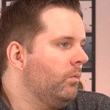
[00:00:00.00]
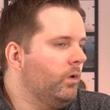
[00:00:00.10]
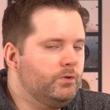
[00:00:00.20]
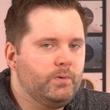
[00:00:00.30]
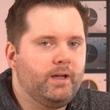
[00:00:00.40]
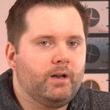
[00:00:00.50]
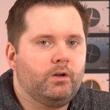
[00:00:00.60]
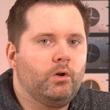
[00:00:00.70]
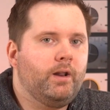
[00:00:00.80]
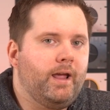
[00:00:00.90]
Once we get a
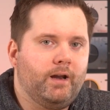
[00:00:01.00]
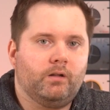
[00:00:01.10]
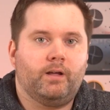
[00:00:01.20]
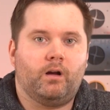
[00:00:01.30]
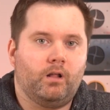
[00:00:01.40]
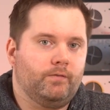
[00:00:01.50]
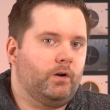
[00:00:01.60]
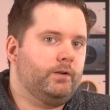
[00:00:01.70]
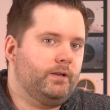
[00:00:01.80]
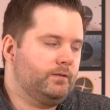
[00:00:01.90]
good handle on all of
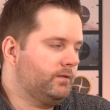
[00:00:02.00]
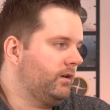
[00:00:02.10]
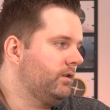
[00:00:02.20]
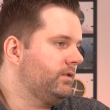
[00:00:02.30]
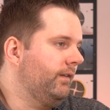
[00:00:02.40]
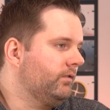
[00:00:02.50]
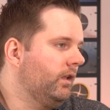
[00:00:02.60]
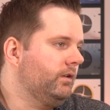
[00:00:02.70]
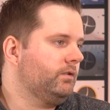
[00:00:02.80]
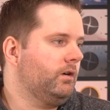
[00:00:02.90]
our disks in our Ceph
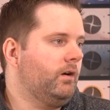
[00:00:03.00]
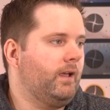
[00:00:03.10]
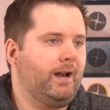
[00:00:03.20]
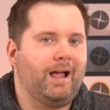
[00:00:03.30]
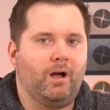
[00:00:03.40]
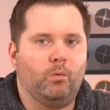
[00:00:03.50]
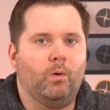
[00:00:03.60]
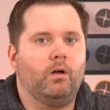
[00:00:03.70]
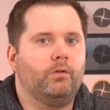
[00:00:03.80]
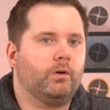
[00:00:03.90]
cluster and how
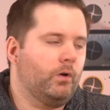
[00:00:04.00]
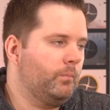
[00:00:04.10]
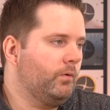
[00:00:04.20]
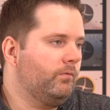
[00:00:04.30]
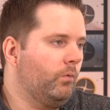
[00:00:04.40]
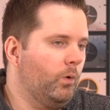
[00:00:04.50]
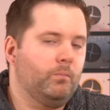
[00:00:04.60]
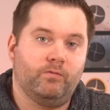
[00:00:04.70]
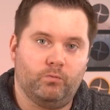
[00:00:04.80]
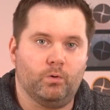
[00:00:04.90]
well they're going to perform
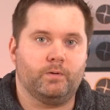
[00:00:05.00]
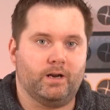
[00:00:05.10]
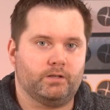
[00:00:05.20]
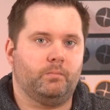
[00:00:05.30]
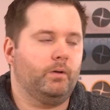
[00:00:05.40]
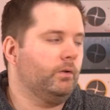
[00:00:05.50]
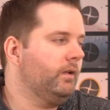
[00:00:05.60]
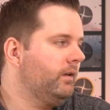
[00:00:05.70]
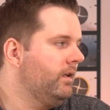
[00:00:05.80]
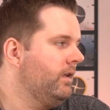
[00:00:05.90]
before we actually build
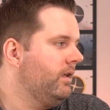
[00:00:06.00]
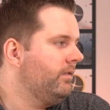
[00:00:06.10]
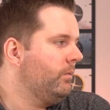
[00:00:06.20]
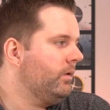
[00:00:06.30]
it, then